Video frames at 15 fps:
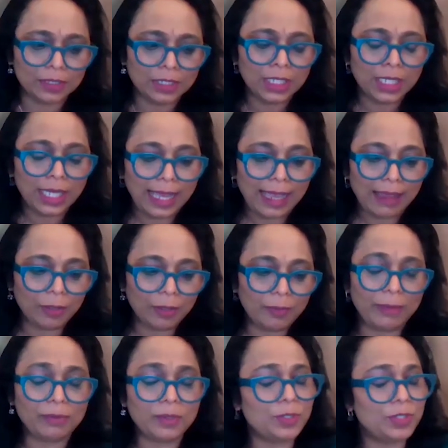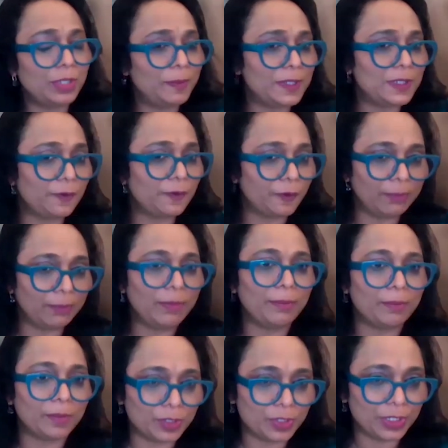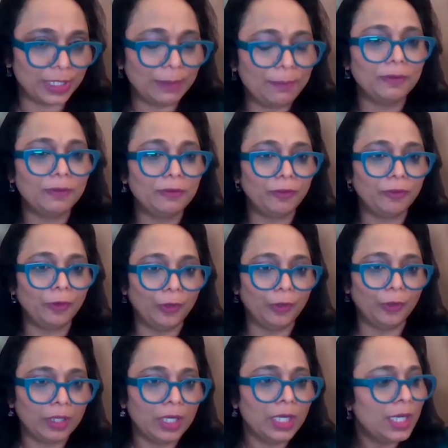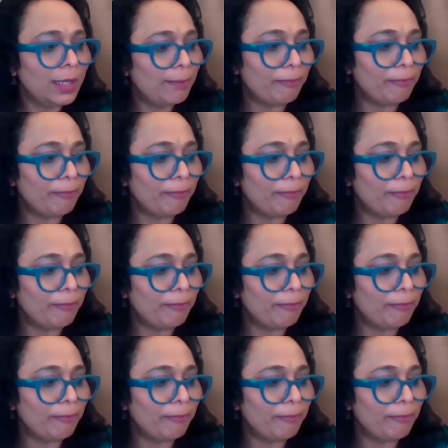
and our membership is free membership for